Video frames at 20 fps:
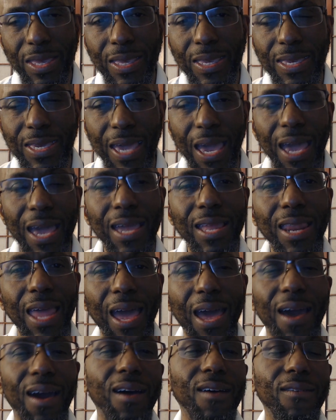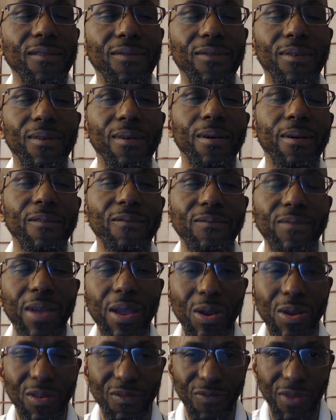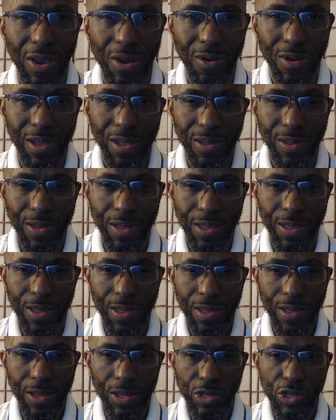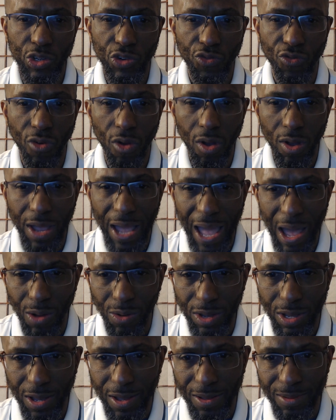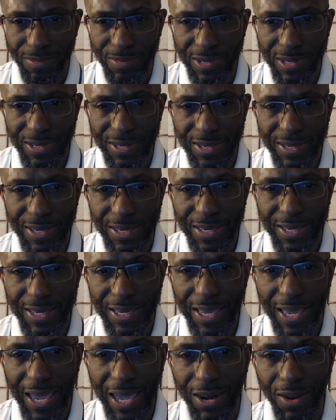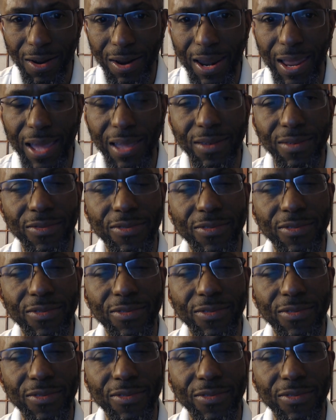Can have very strong outcomes in our life.